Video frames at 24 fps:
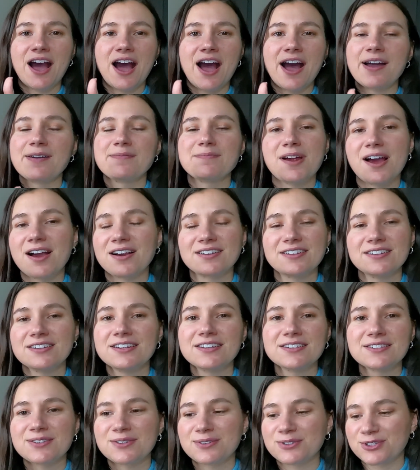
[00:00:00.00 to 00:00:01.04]
I'm not good
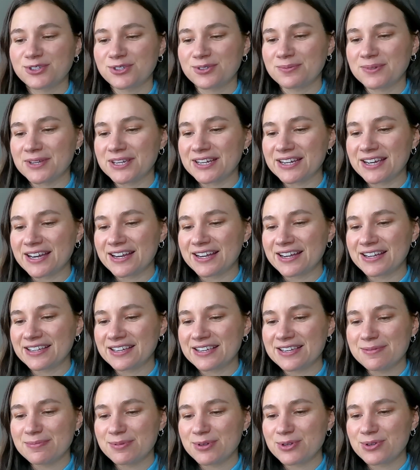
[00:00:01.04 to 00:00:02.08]
at social media and
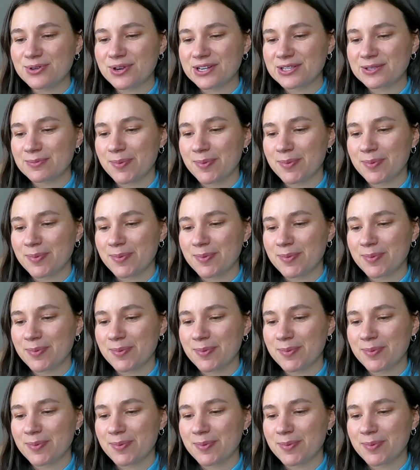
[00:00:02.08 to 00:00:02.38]
keeping you guys